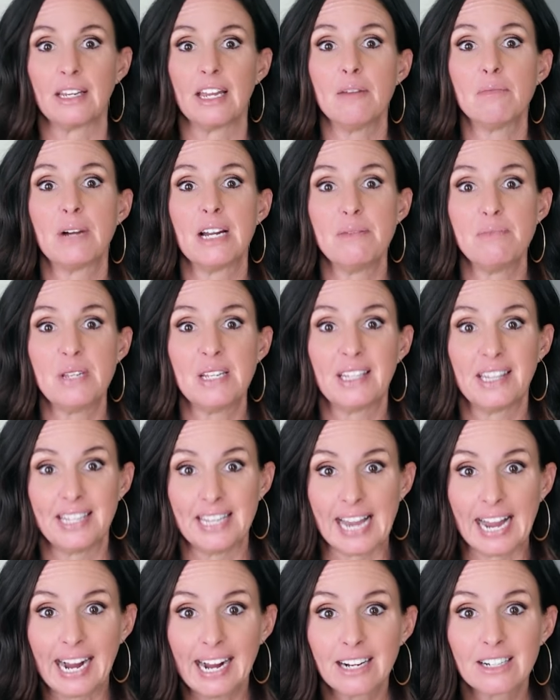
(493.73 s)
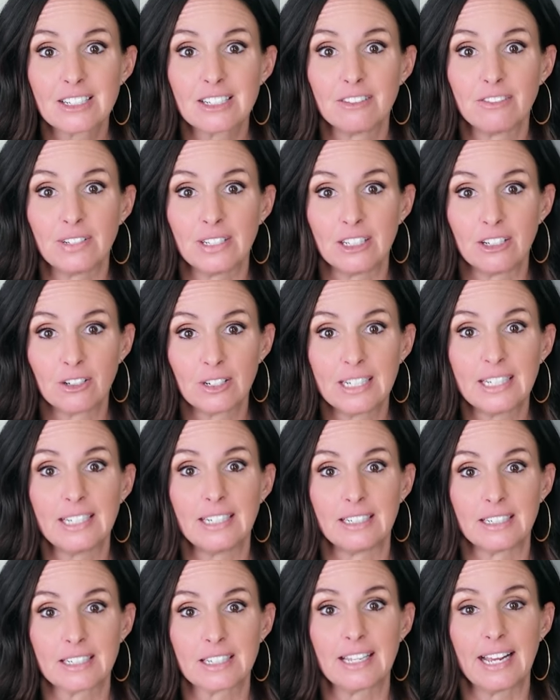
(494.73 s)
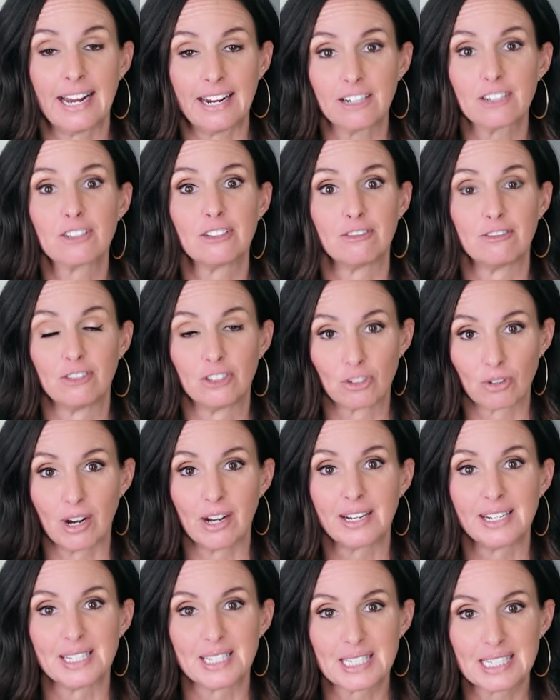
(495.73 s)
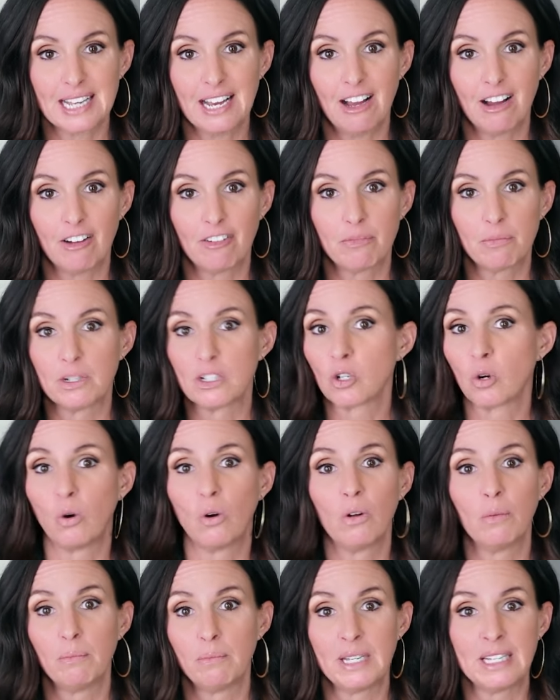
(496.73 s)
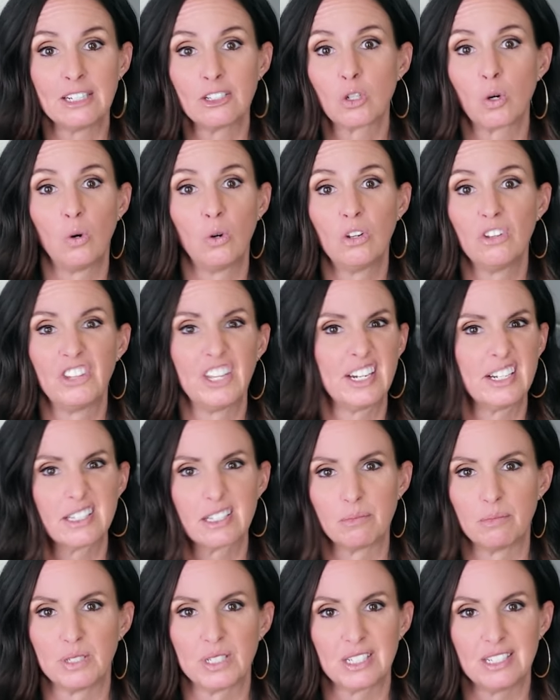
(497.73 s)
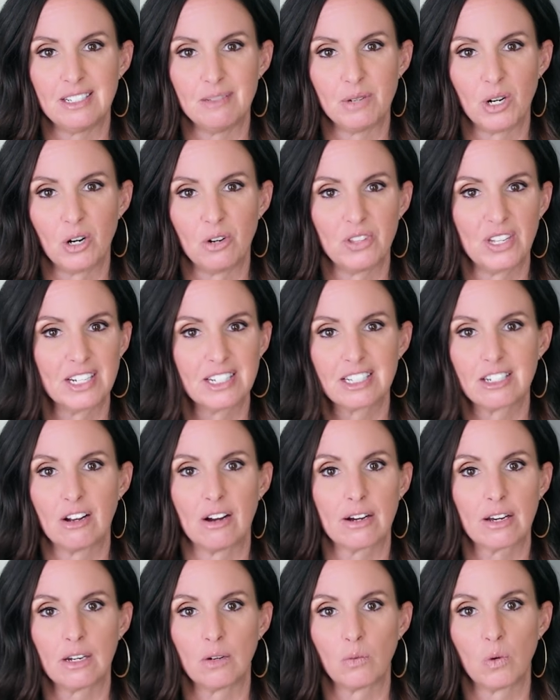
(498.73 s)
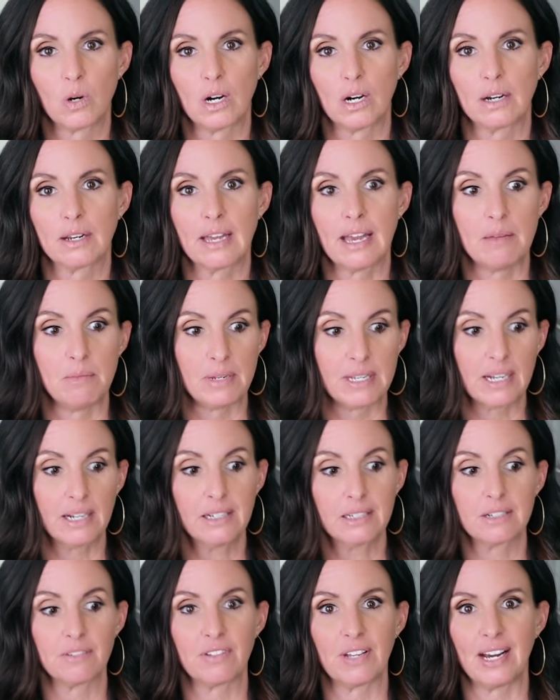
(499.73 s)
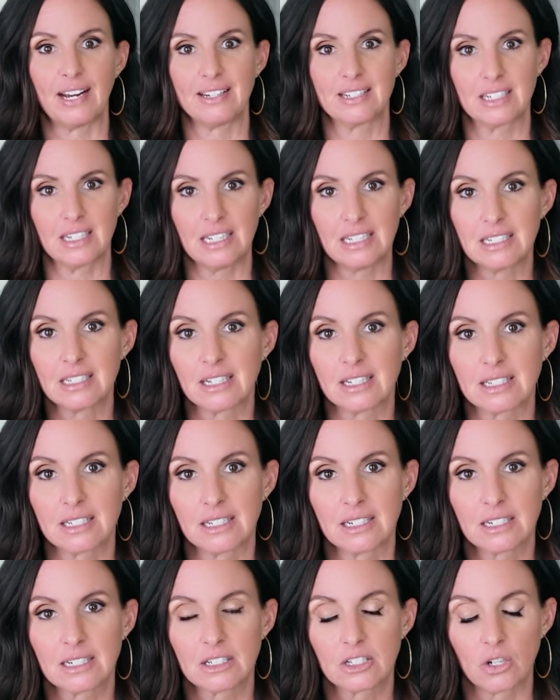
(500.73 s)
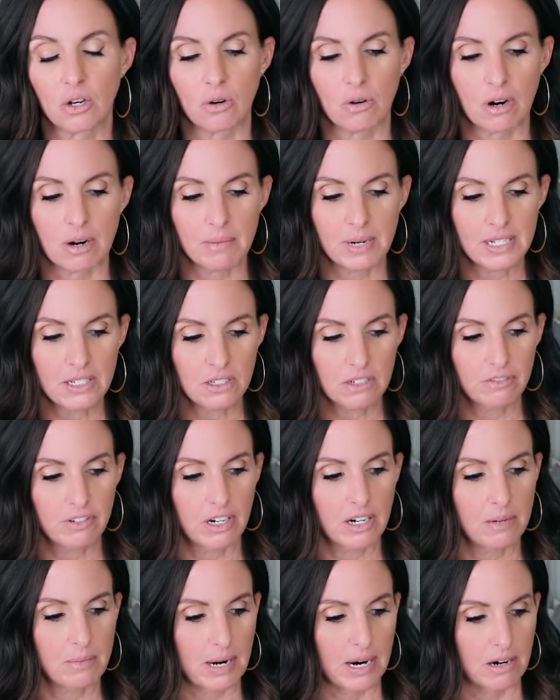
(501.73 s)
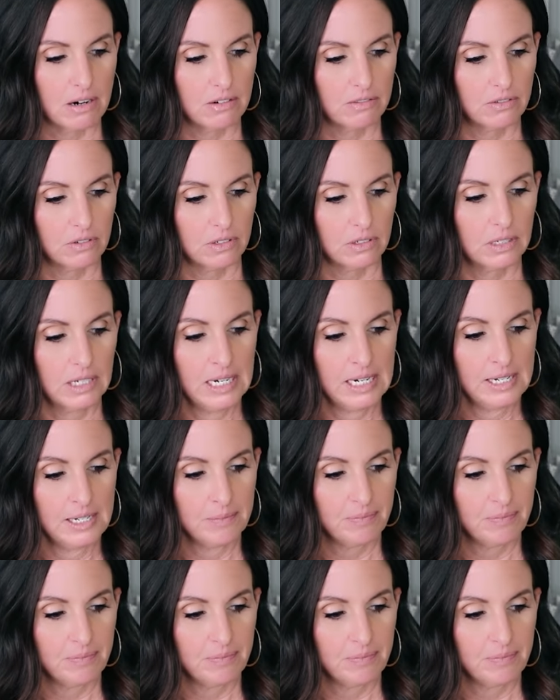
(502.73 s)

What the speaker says: It might be the active ingredient, the active drug itself, but being told that it's a placebo, that it's not going to work. And because of that, it doesn't. So our minds are very powerful.